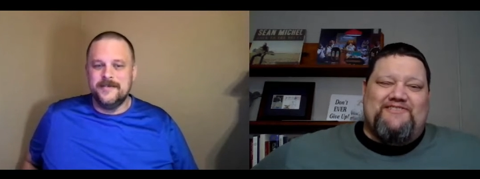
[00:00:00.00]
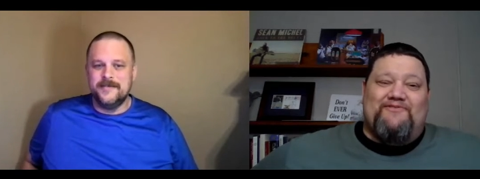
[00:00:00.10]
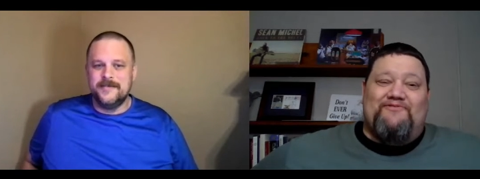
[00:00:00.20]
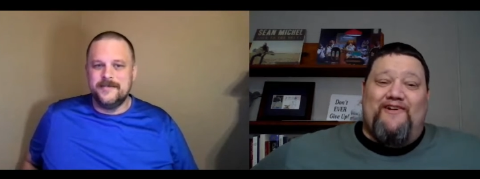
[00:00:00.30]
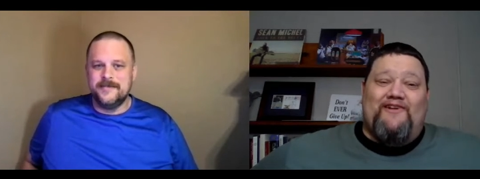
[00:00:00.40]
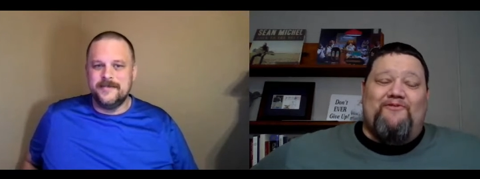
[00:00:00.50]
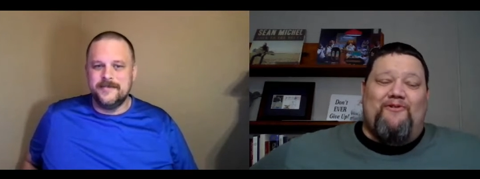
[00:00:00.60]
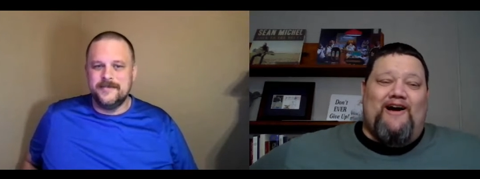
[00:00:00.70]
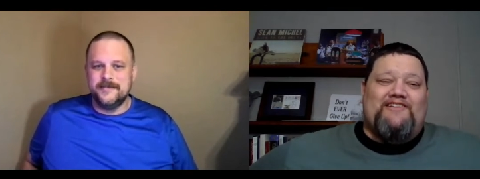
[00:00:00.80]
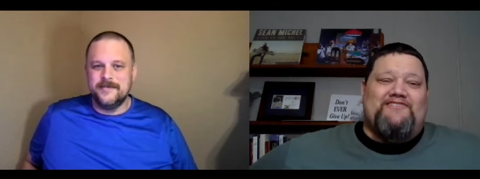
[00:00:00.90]
Speaker 1: it, just a
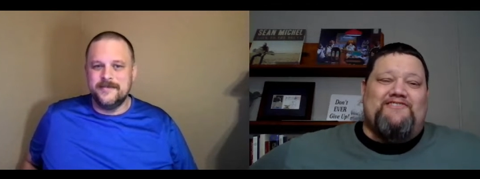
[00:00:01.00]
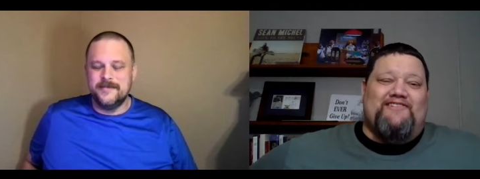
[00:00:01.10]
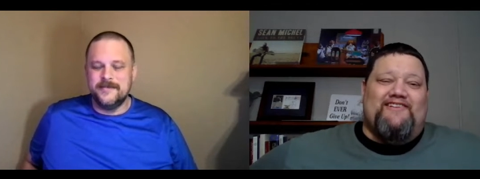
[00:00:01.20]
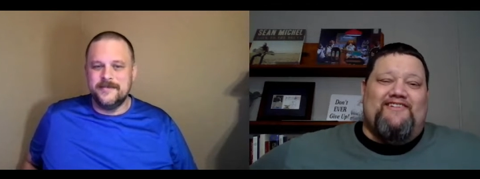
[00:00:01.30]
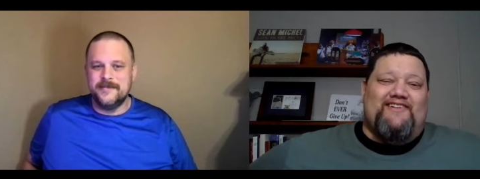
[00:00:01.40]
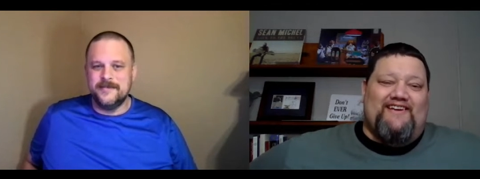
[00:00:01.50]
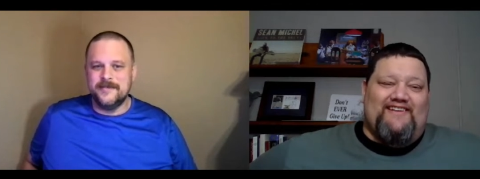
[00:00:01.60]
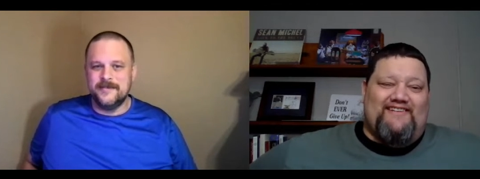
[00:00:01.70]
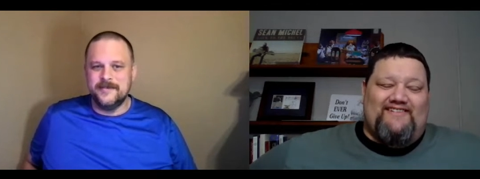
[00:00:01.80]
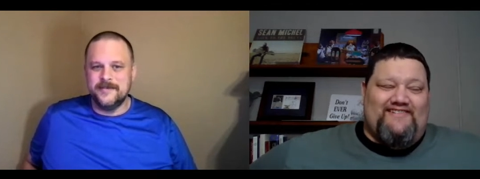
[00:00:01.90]
fun watch on the
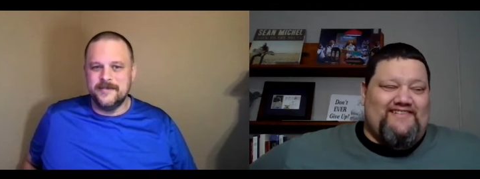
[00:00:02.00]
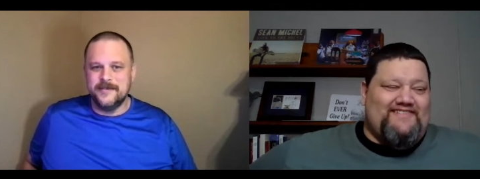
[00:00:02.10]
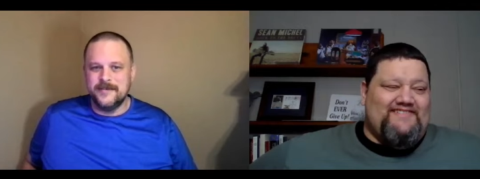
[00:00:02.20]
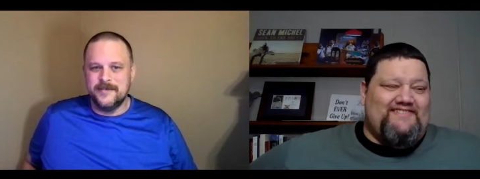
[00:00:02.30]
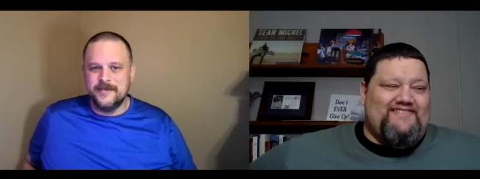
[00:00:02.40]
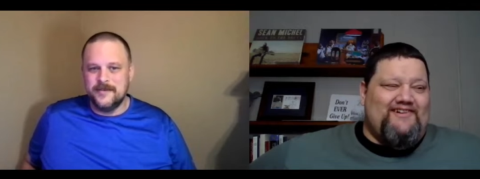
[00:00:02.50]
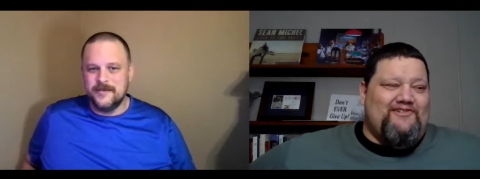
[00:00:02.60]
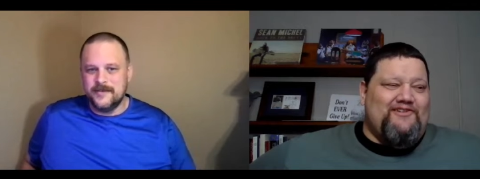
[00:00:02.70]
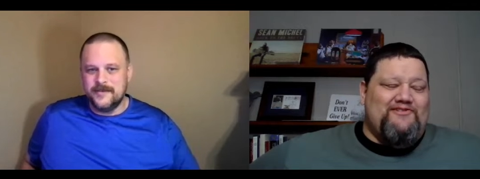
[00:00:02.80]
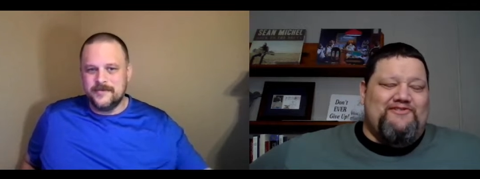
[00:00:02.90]
internet is
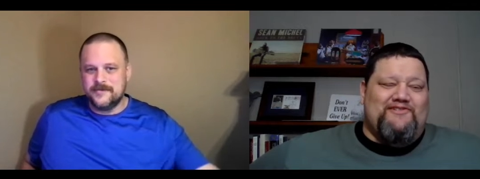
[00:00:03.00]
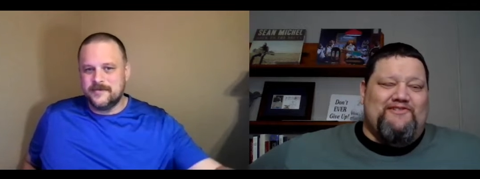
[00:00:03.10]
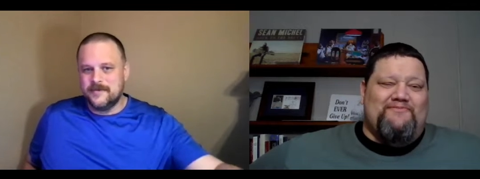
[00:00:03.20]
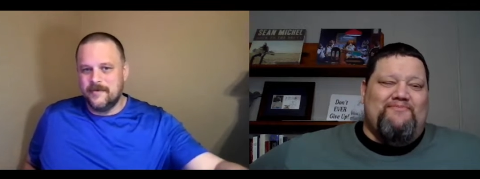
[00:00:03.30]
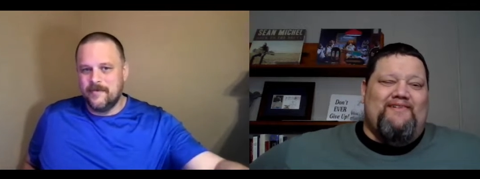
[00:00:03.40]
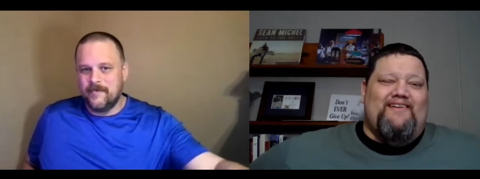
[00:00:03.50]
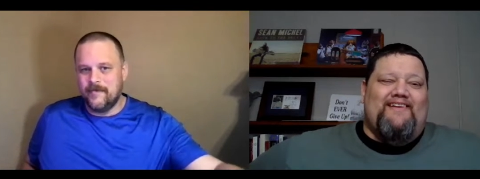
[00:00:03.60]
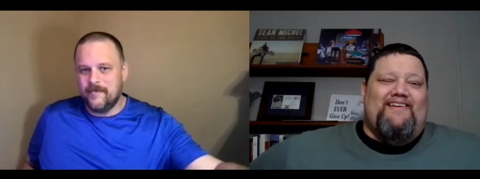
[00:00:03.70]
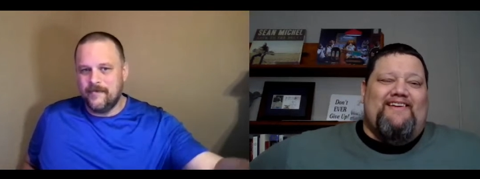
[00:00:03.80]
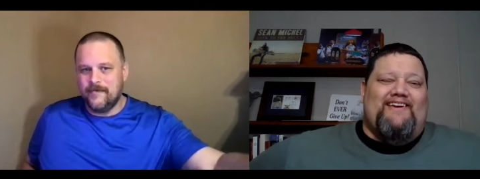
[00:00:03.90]
go to YouTube
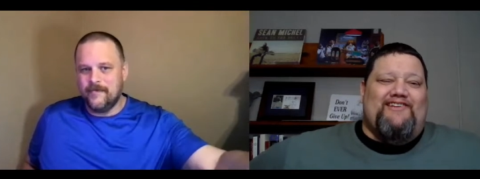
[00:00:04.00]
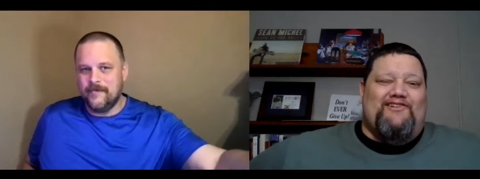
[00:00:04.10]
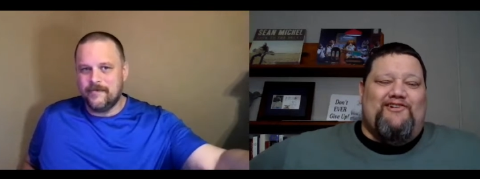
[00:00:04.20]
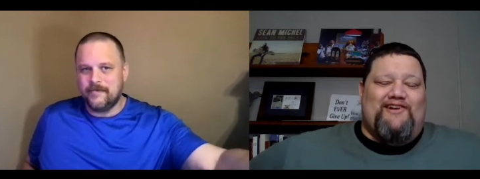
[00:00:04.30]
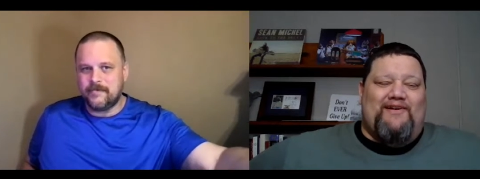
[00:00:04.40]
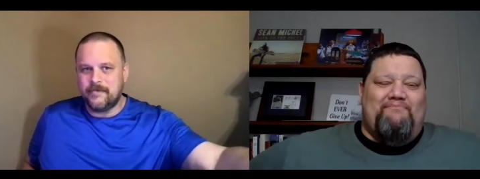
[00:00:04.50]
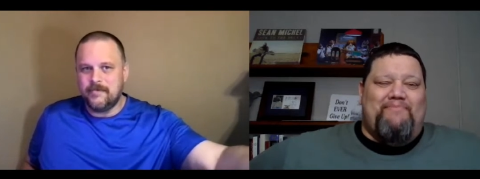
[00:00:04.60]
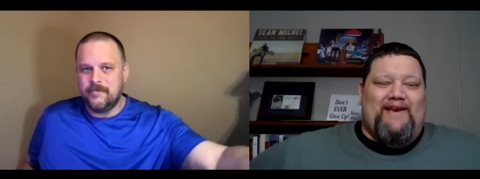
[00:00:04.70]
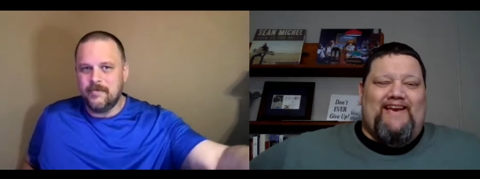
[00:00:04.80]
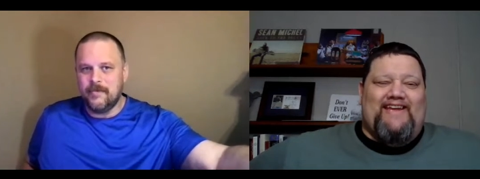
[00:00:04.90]
and look
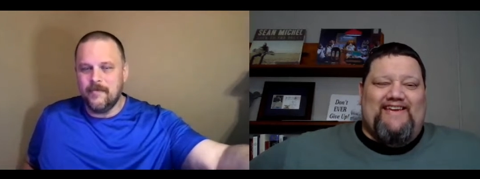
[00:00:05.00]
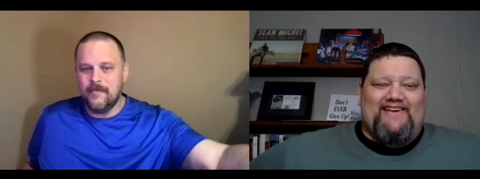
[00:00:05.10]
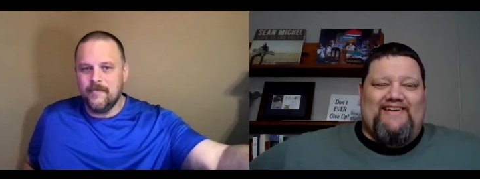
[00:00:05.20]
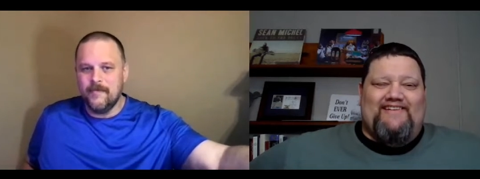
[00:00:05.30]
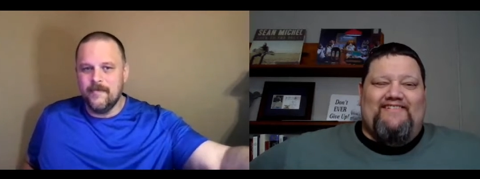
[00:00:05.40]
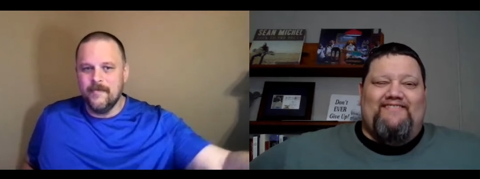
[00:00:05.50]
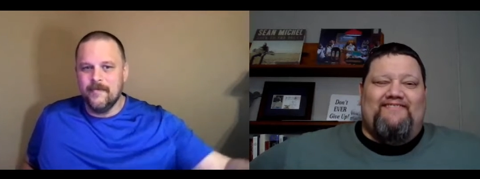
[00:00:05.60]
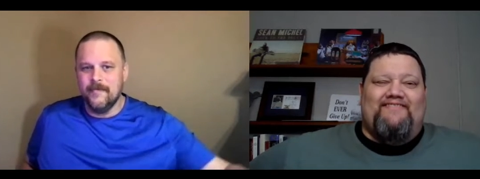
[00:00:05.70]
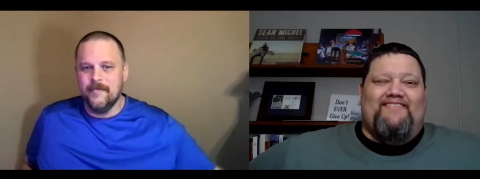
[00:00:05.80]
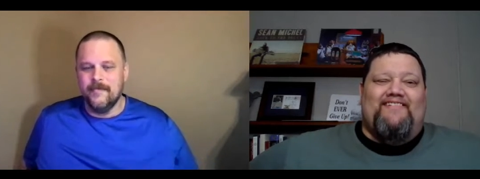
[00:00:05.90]
up Benny Hinn,
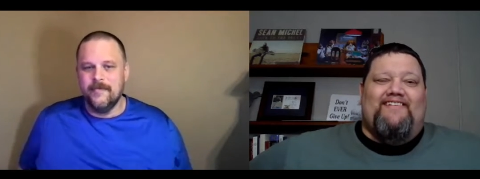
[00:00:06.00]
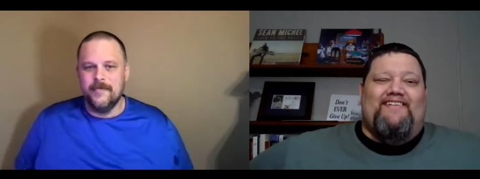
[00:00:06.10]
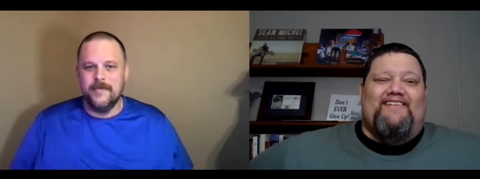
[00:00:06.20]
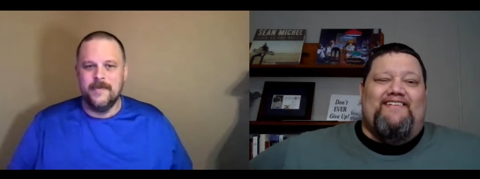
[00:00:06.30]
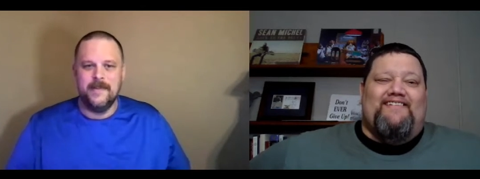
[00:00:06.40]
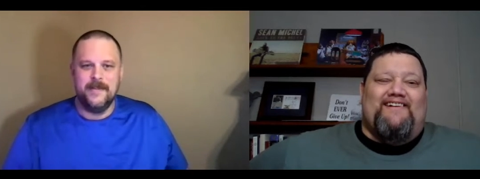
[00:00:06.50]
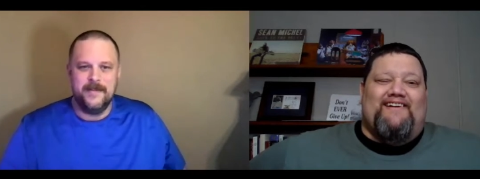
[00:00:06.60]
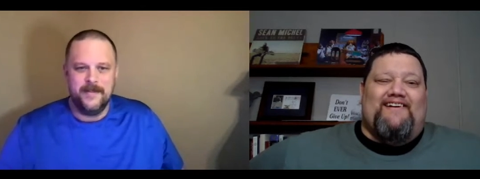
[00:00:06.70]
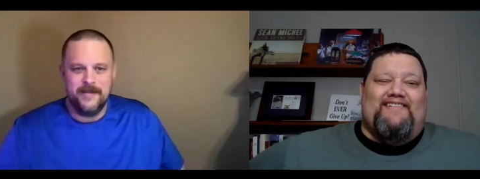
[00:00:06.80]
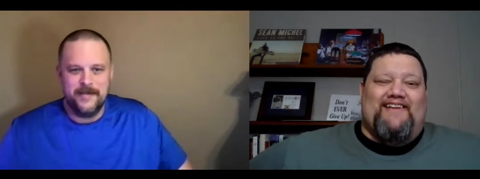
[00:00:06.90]

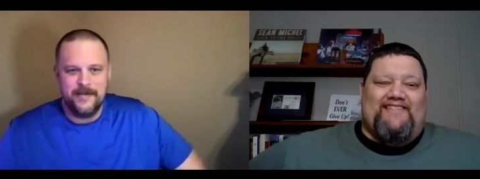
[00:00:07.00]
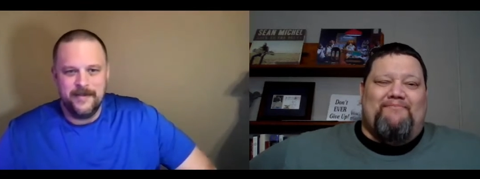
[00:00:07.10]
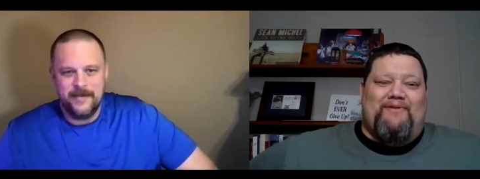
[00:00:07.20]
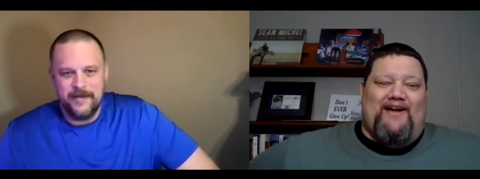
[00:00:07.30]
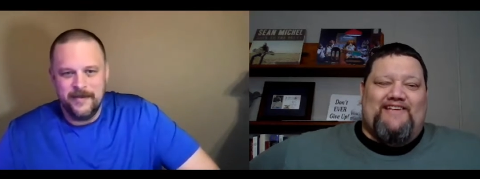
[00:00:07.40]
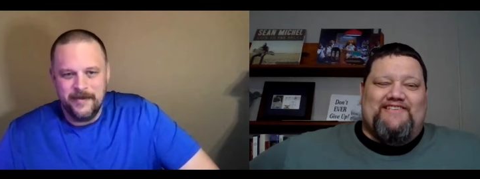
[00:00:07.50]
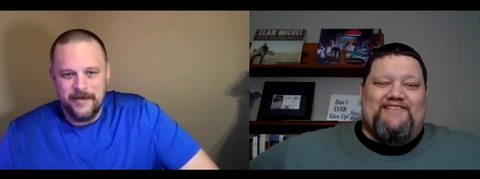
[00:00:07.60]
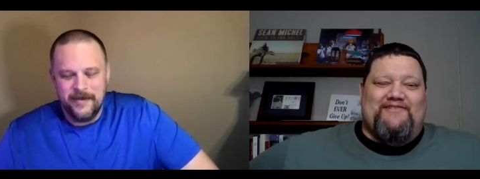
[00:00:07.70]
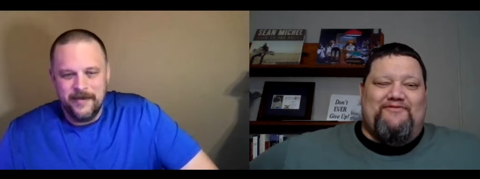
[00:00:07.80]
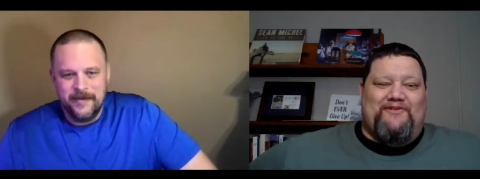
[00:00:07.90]
uh, Let the
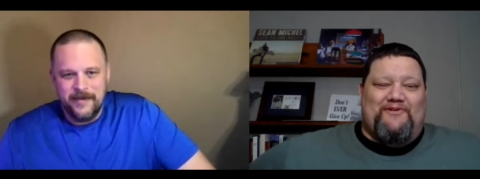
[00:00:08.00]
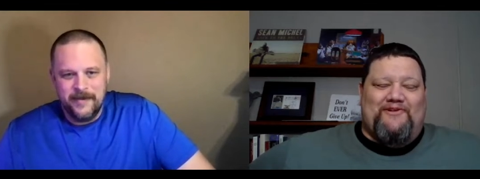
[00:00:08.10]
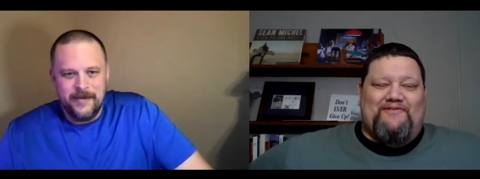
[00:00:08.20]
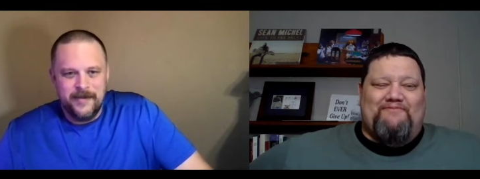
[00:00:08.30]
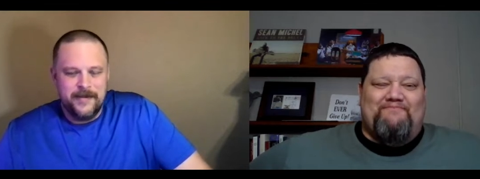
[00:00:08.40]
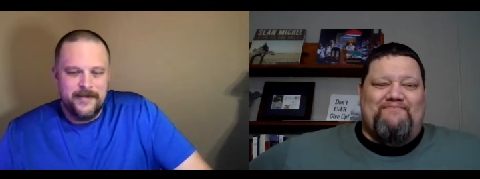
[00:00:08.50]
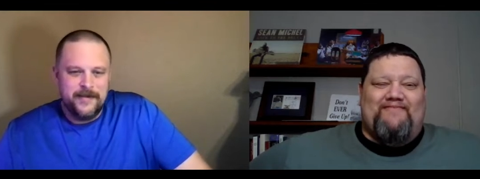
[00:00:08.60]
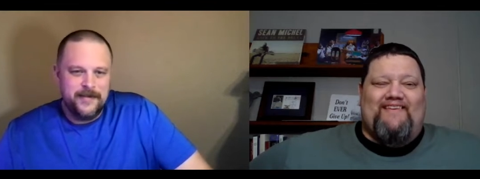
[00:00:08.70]
Bodies Hit the Floor.